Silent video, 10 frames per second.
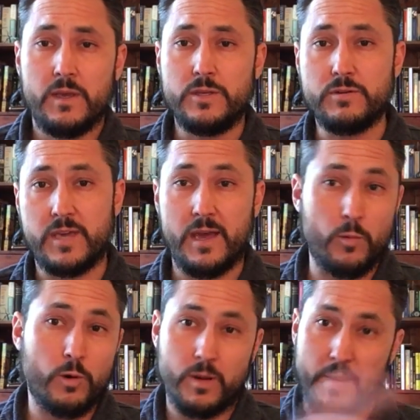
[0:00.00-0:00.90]
You
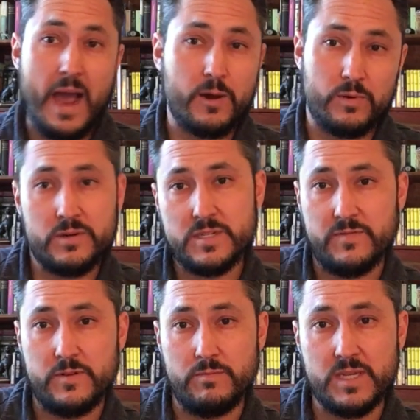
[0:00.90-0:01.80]
can't work backwards.
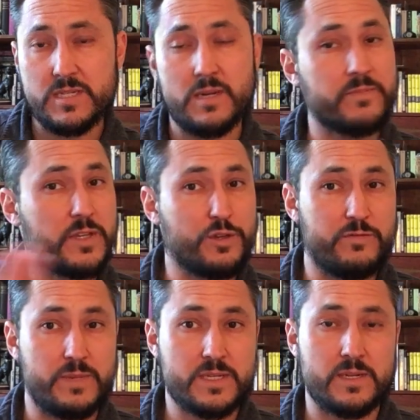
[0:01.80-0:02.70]
If you miss something,
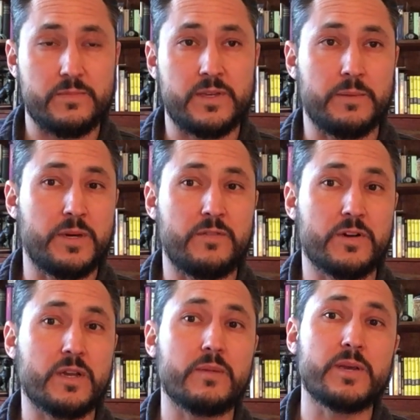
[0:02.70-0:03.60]
you've missed something. But if
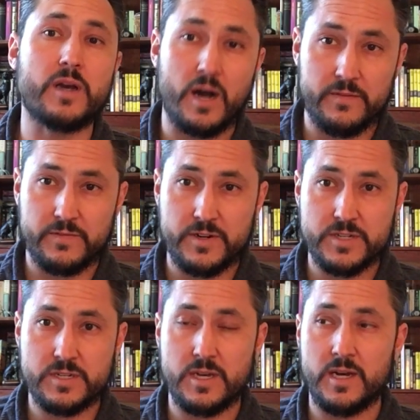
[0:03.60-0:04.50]
you're going to be gone for
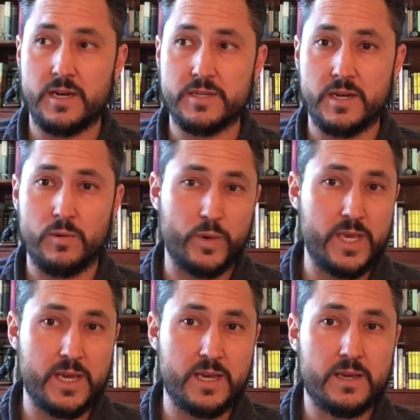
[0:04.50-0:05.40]
a
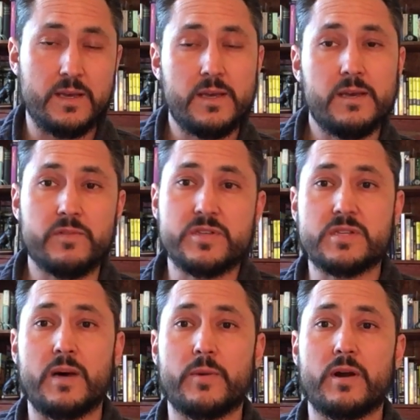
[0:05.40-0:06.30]
week this
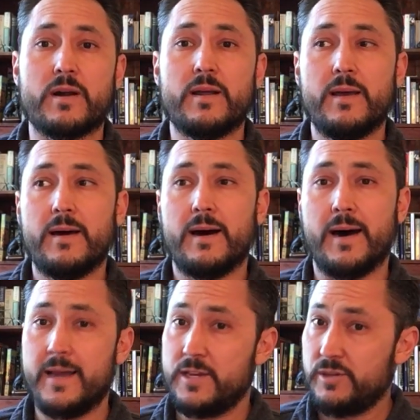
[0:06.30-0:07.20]
summer,
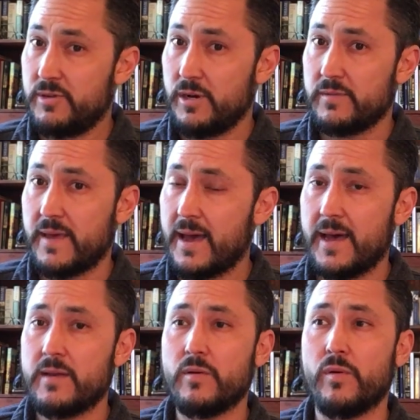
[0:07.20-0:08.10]
and you know
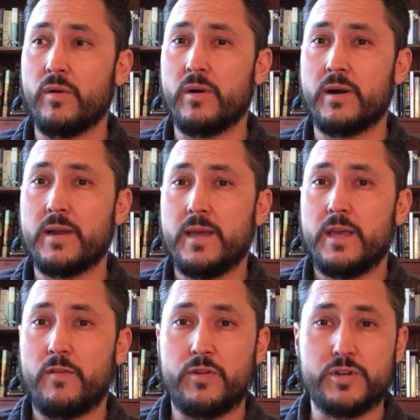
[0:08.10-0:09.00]
that, or
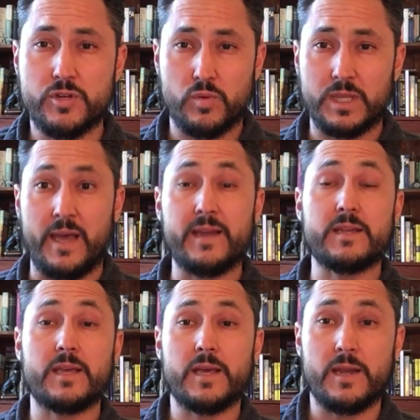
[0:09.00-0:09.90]
if you just would like
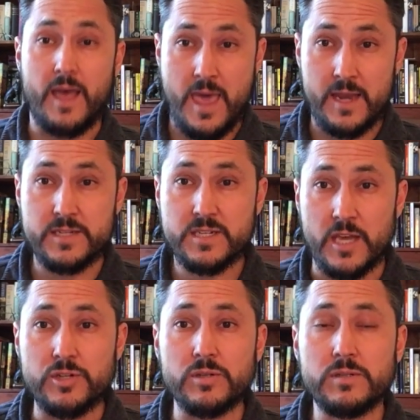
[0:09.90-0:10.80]
to get ahead of
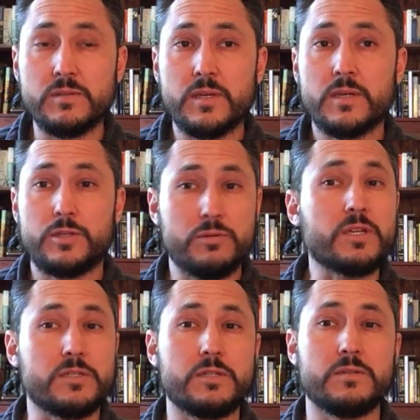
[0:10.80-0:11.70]
schedule, you
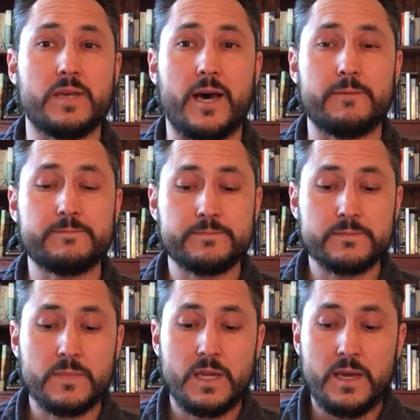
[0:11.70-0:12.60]
can do
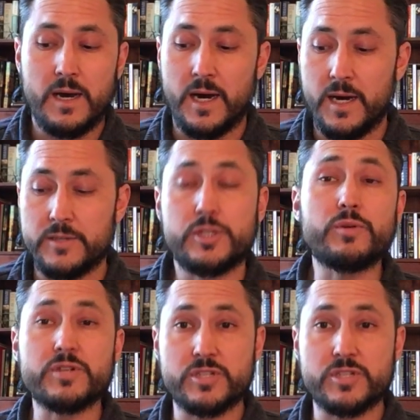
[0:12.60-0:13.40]
that to a